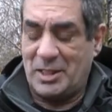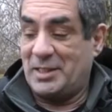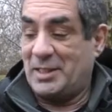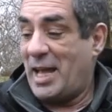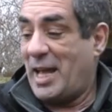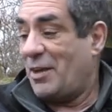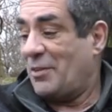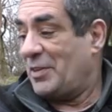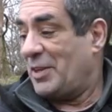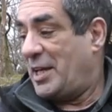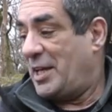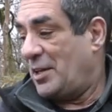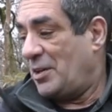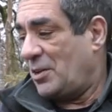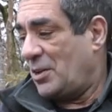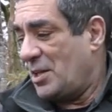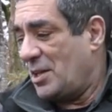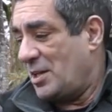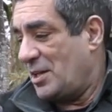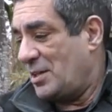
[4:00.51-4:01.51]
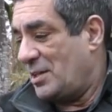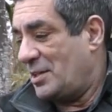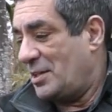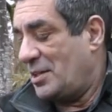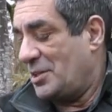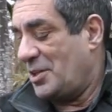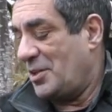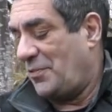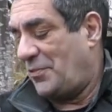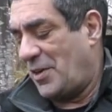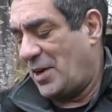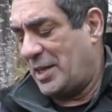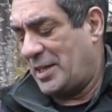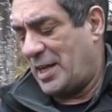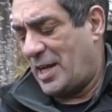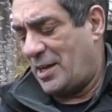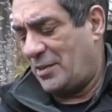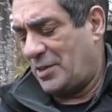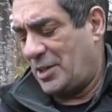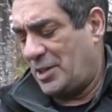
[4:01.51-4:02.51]
it down the hill and you
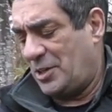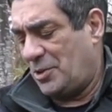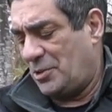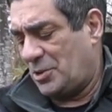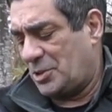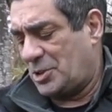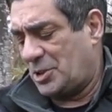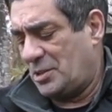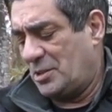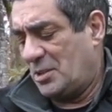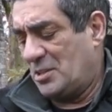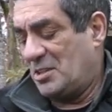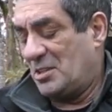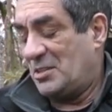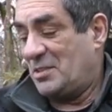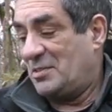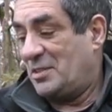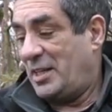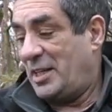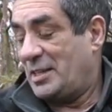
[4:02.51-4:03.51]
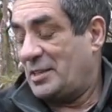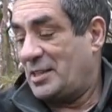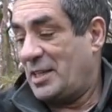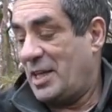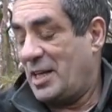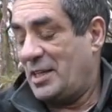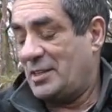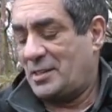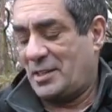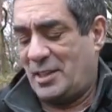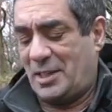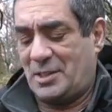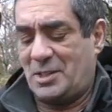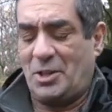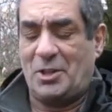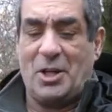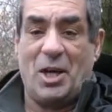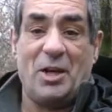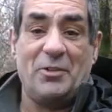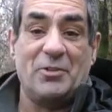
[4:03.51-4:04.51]
find out that it says
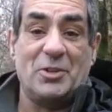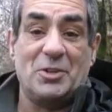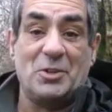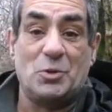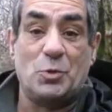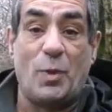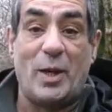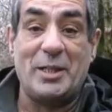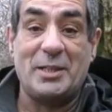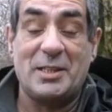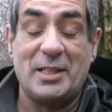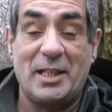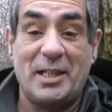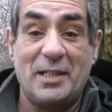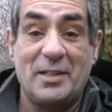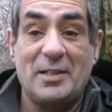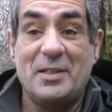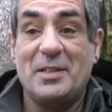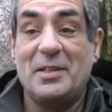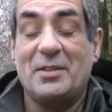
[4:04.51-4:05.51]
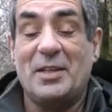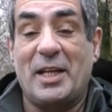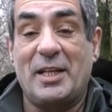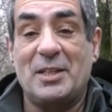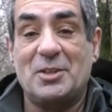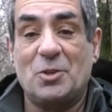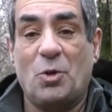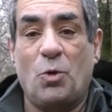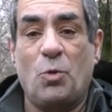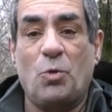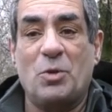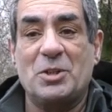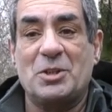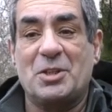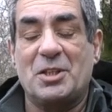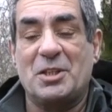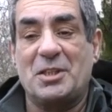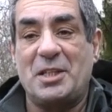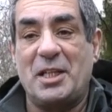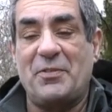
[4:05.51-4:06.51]
it's on 120, then it's
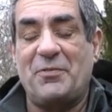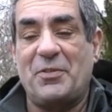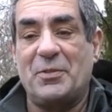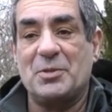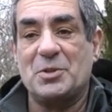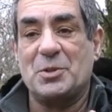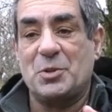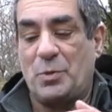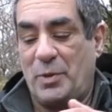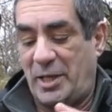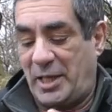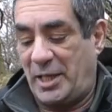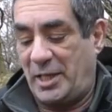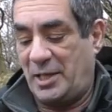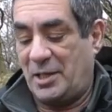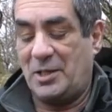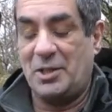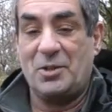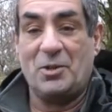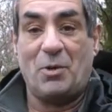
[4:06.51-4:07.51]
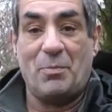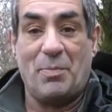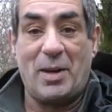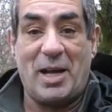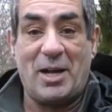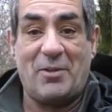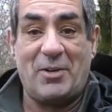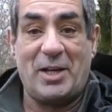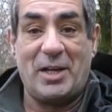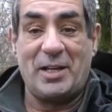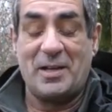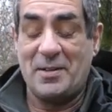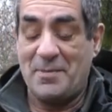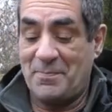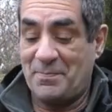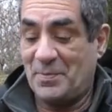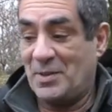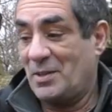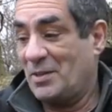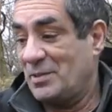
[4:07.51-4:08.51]
always the difference between your bearing,
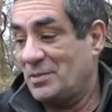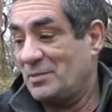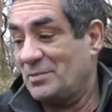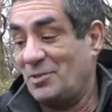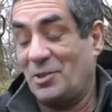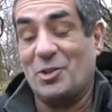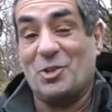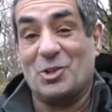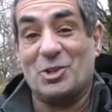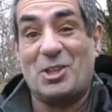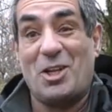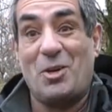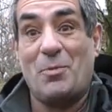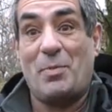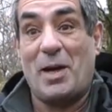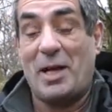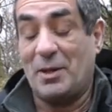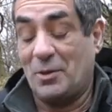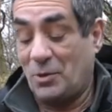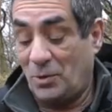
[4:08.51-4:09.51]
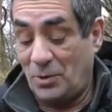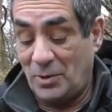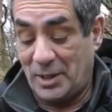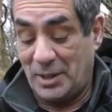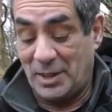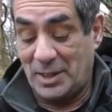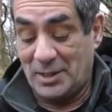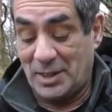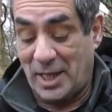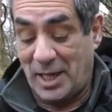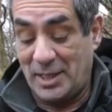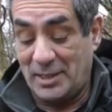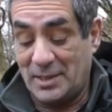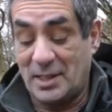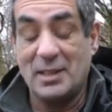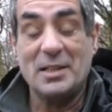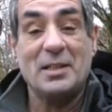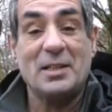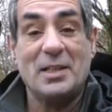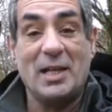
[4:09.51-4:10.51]
or your slope angle in this
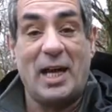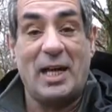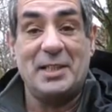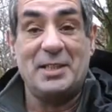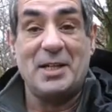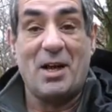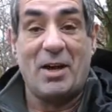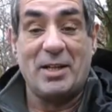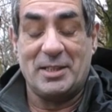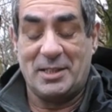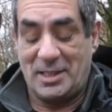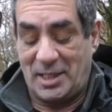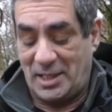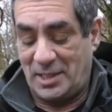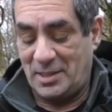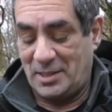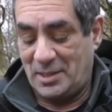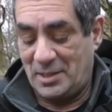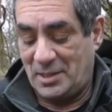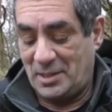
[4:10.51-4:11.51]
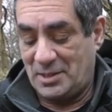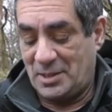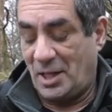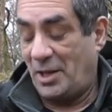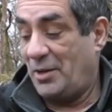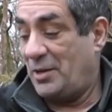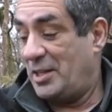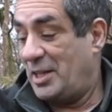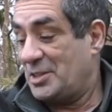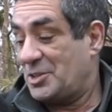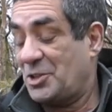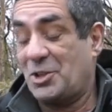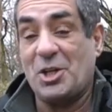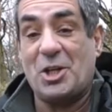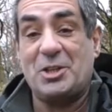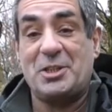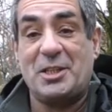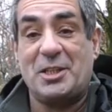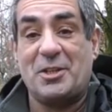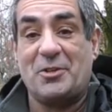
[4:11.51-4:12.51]
case, and 90. So it's
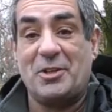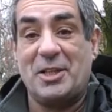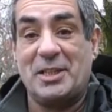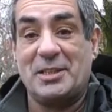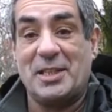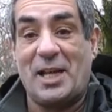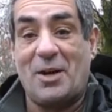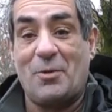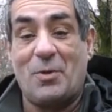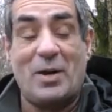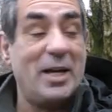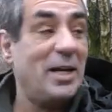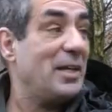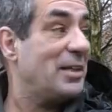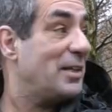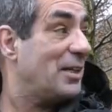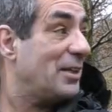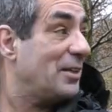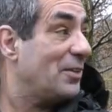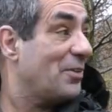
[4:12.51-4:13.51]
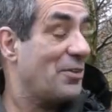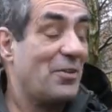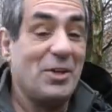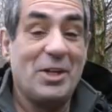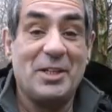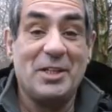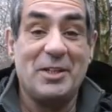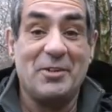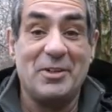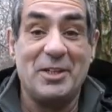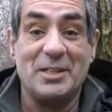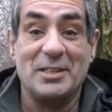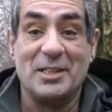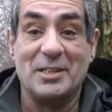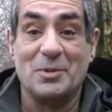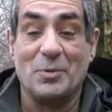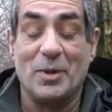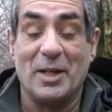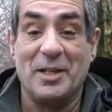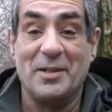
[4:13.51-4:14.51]
30 degrees that way and 30 degrees
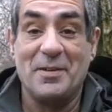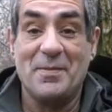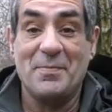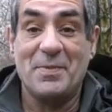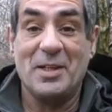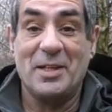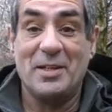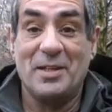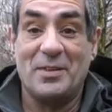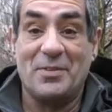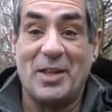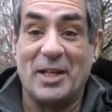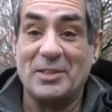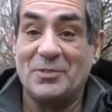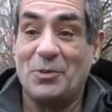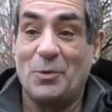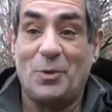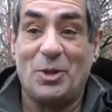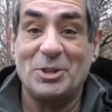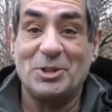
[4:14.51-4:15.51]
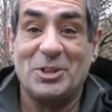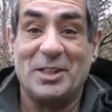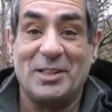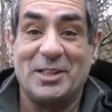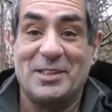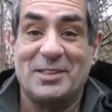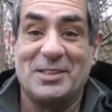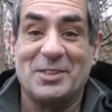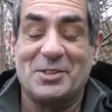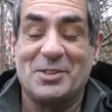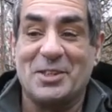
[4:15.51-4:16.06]
this way. Thanks for watching. That's